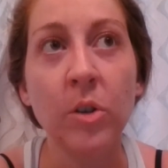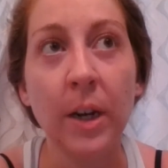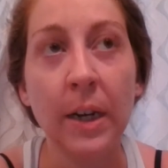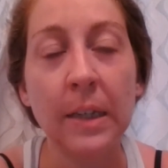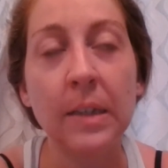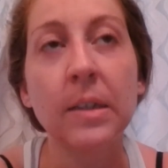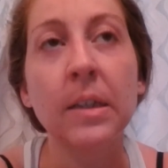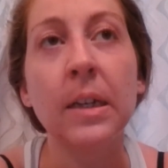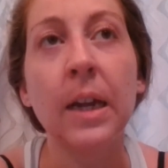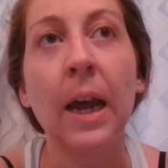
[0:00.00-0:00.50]

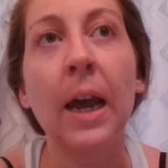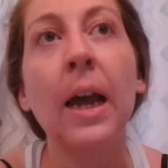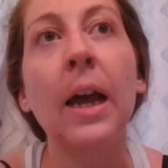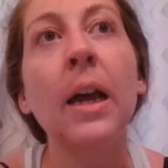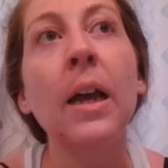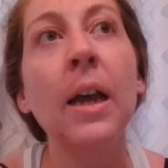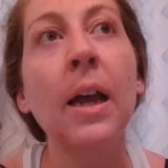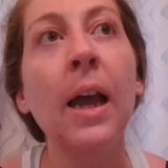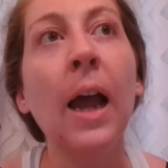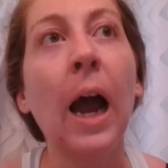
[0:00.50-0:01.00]
yesterday.
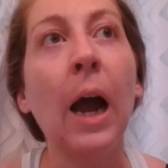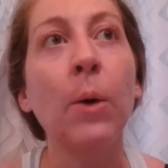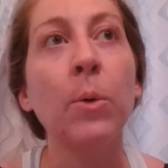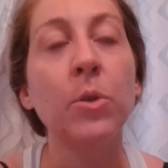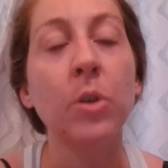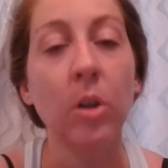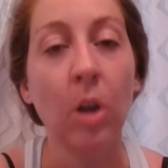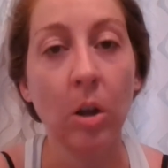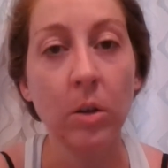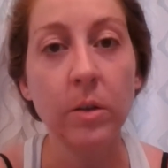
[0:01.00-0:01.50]
I was
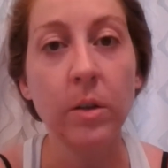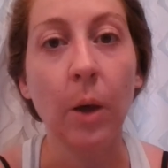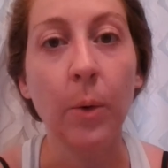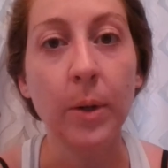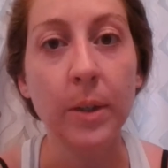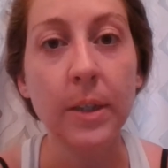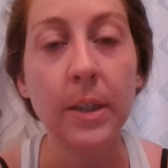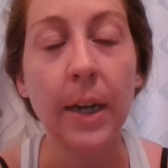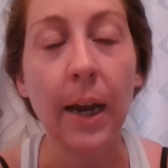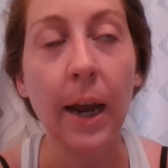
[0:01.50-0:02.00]
a lot slower
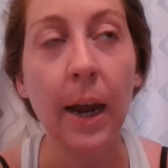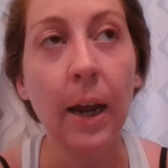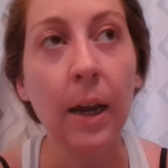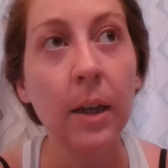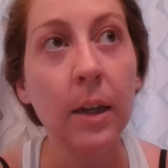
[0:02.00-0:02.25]
today.